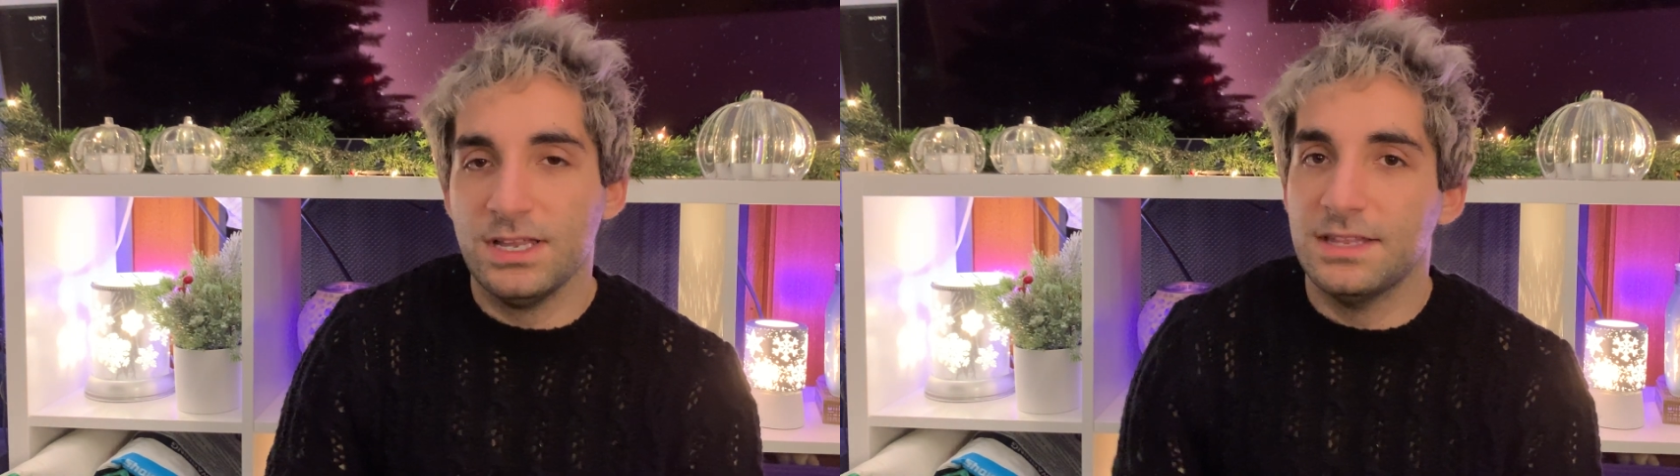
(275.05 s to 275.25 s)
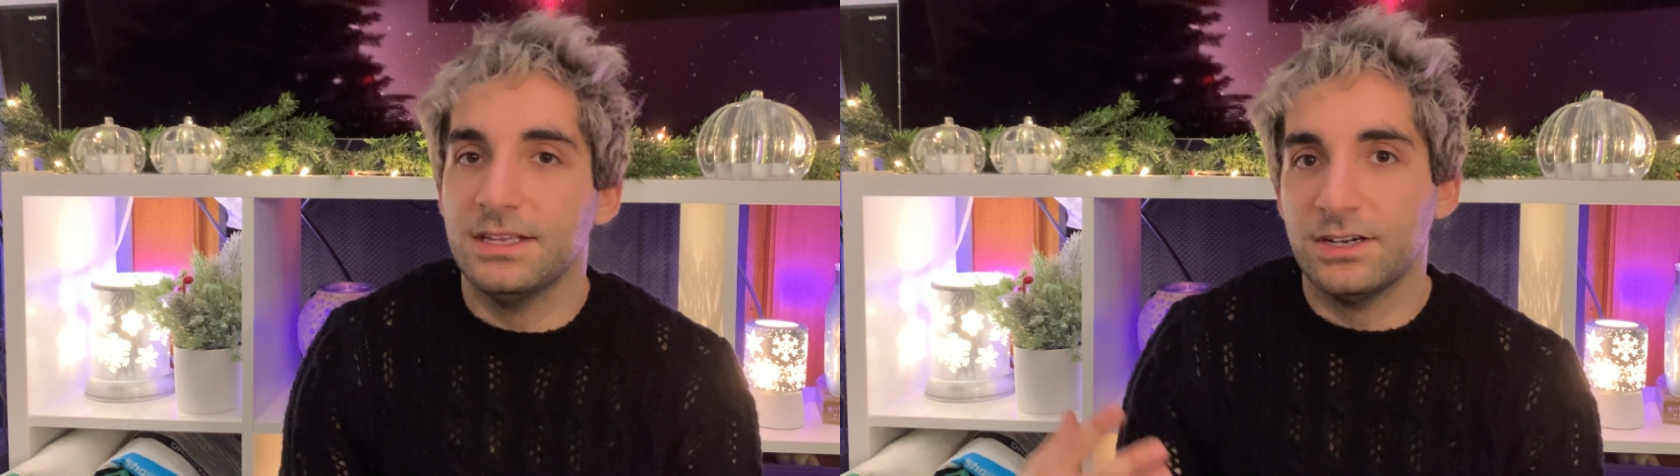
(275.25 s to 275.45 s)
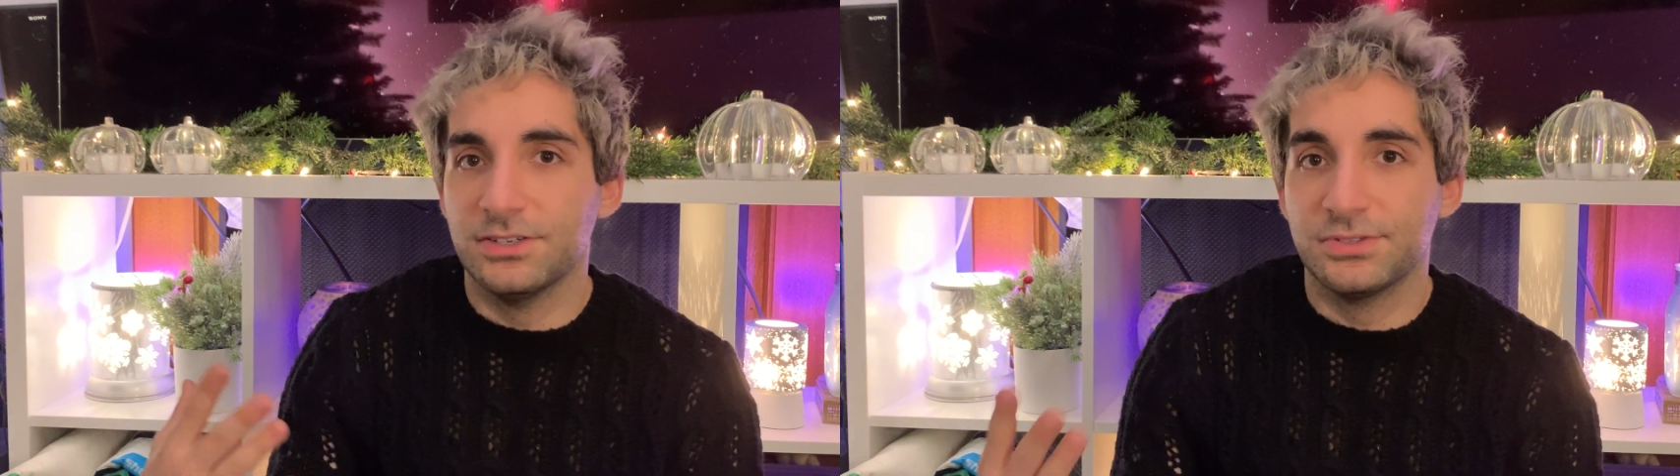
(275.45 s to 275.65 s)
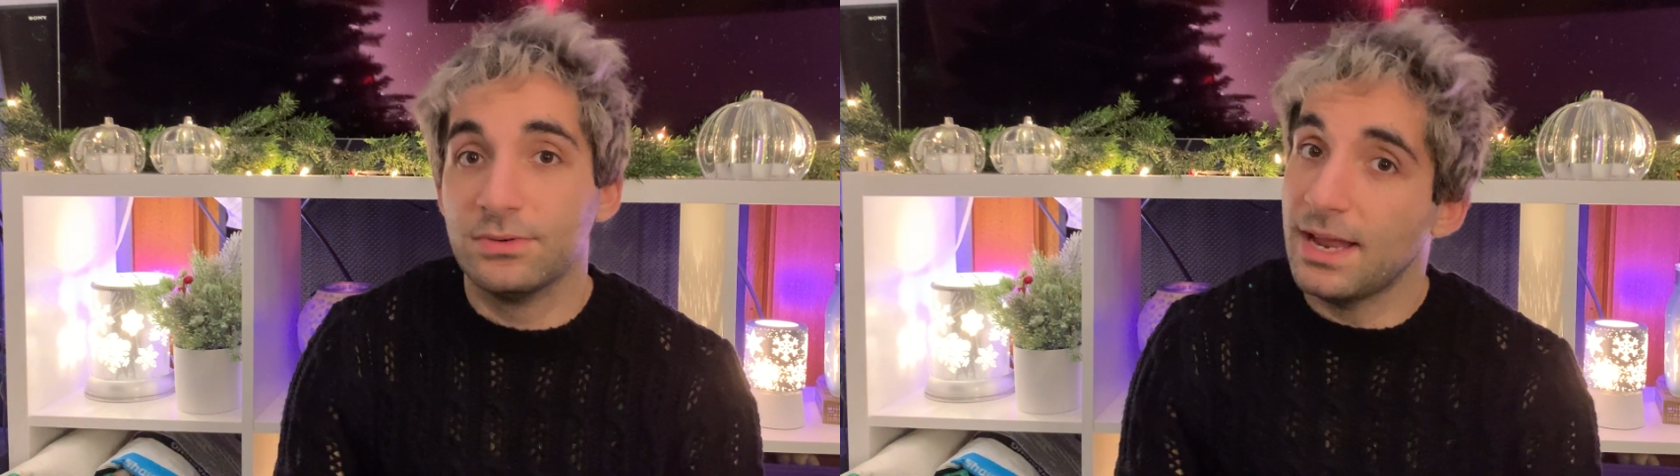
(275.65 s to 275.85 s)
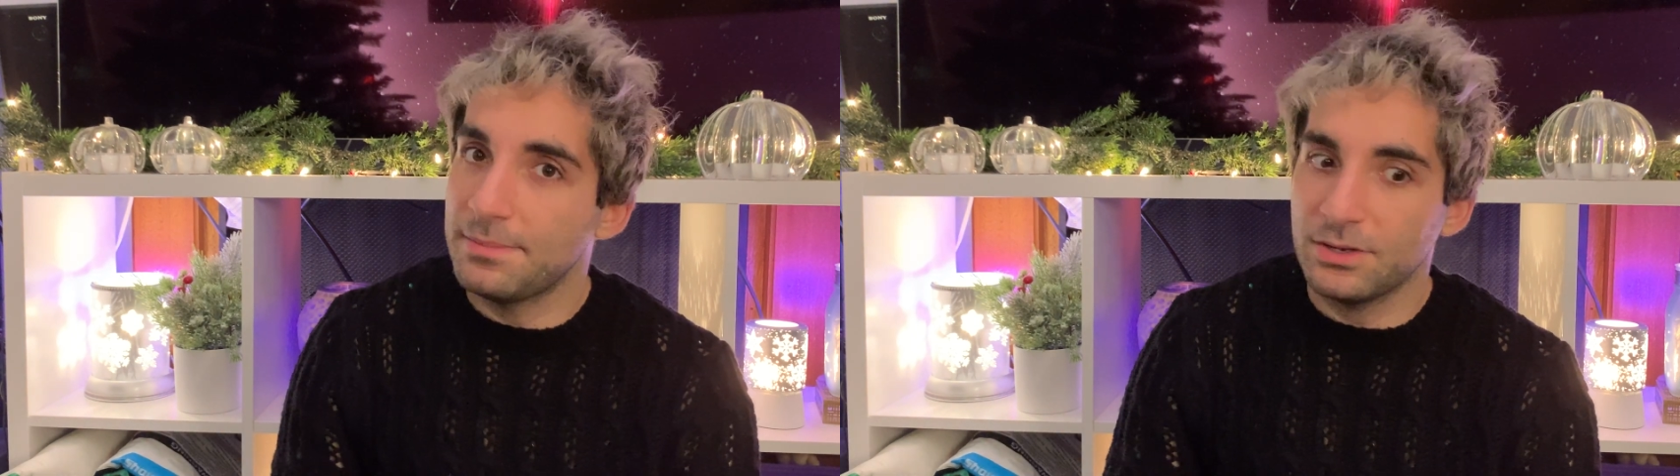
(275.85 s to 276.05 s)
and they are
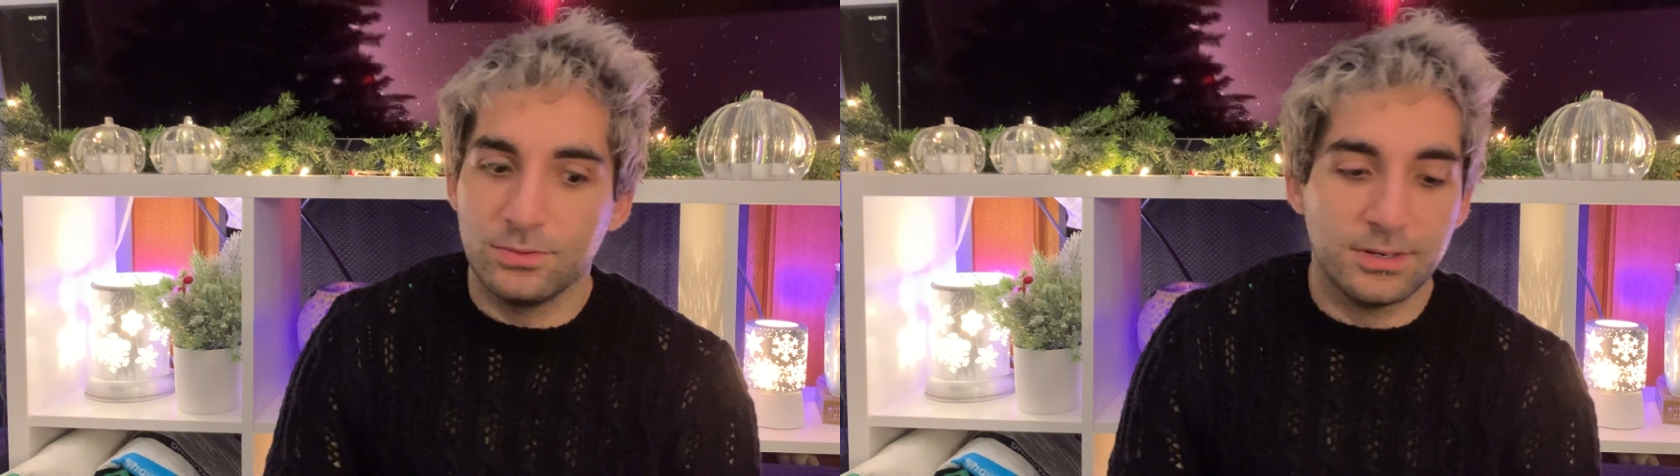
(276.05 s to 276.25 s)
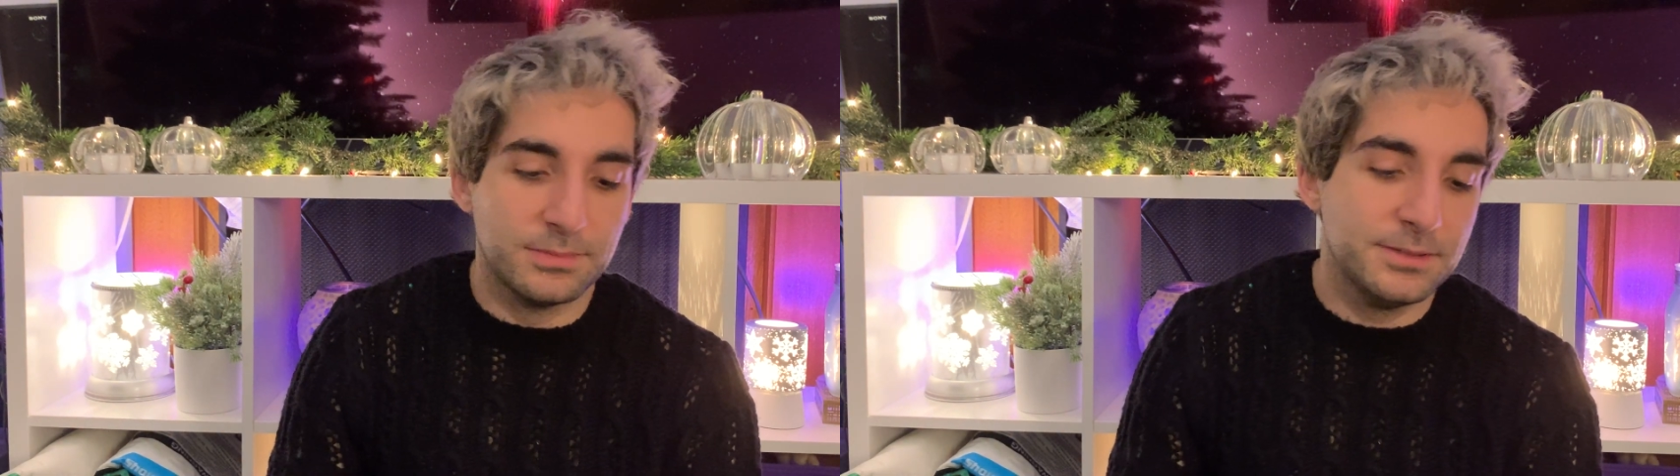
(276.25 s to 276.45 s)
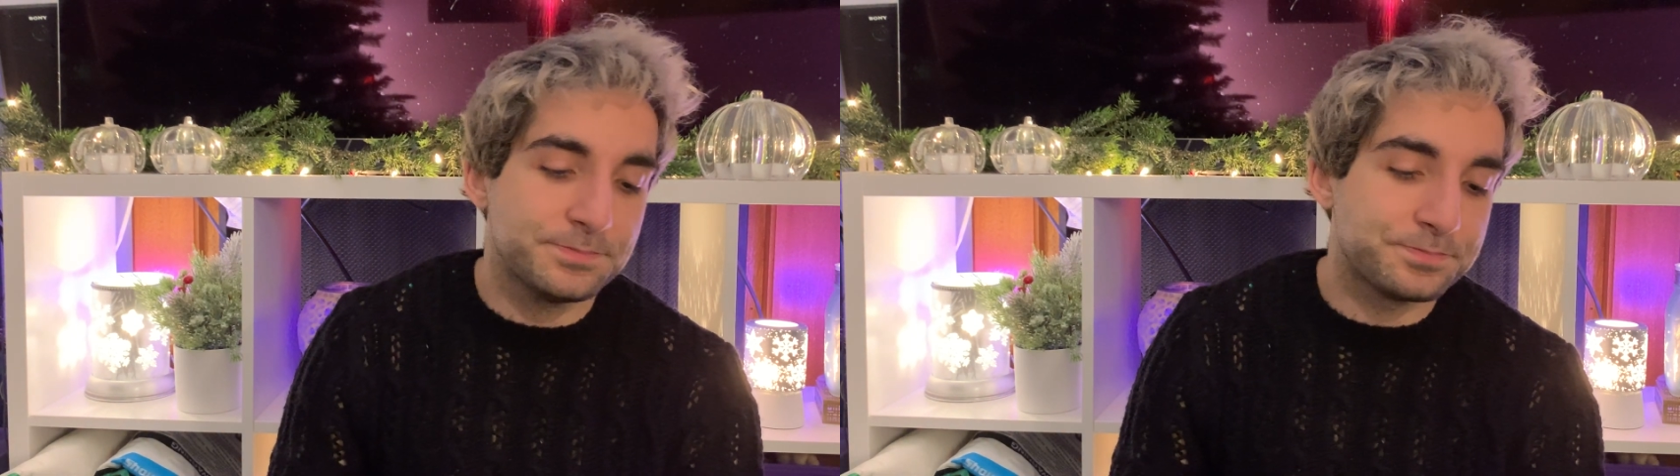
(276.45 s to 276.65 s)
ceramic warmer.